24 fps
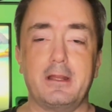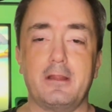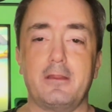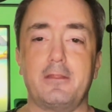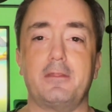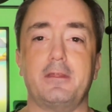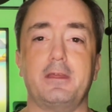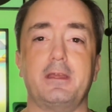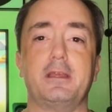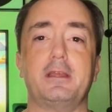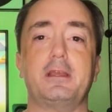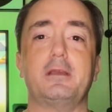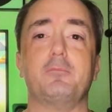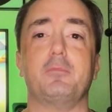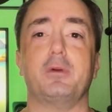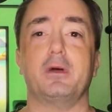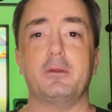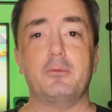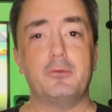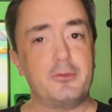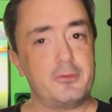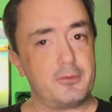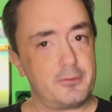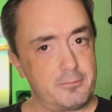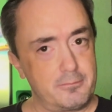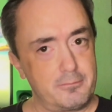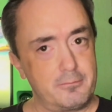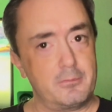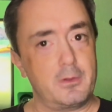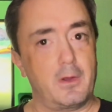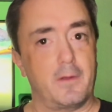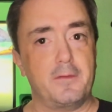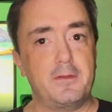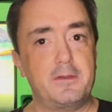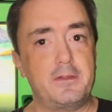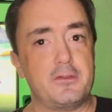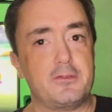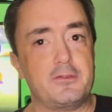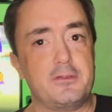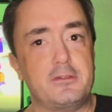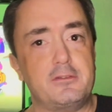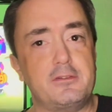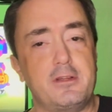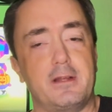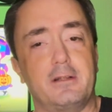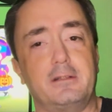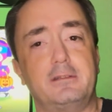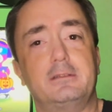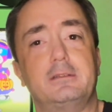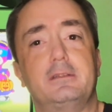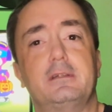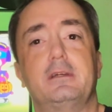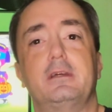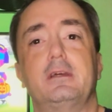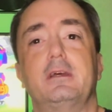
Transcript: of thing, but it was on the Disney Channel.